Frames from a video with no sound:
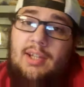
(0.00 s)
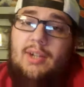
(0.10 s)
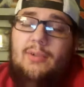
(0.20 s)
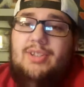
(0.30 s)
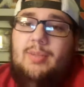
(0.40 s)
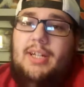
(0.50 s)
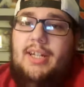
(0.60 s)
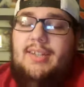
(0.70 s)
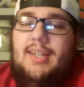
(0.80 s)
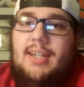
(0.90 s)
What's up,
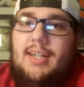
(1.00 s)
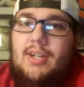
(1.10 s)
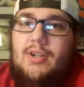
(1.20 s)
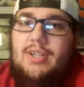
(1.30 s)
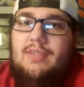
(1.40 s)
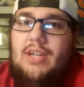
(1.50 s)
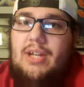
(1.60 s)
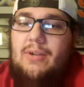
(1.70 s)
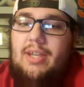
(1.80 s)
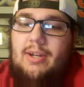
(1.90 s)
guys? Andrew Acevedo
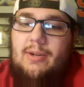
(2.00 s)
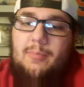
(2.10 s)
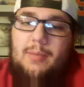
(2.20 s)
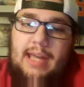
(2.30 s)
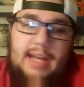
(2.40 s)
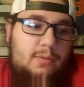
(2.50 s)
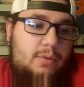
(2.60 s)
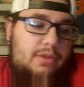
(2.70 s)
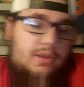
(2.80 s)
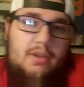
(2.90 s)
here, back
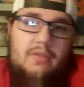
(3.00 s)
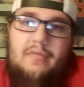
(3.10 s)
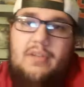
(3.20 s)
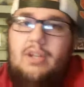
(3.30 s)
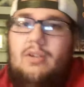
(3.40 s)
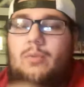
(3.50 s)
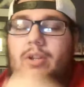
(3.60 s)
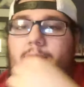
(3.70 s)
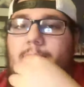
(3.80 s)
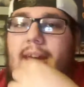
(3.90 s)
with another video, and we are
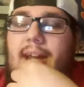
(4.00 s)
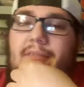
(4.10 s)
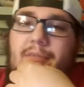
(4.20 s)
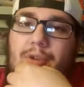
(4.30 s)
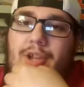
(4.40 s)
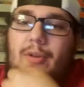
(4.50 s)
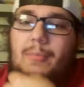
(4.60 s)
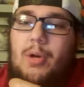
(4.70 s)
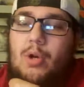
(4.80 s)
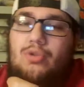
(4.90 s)
back for another
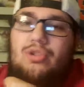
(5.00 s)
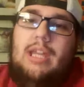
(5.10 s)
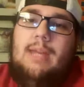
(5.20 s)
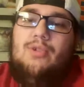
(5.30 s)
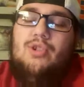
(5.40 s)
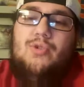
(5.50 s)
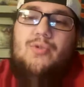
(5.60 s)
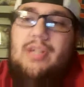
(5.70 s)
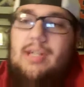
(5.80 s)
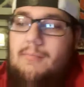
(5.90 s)
post-game
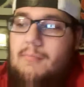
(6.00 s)
stream.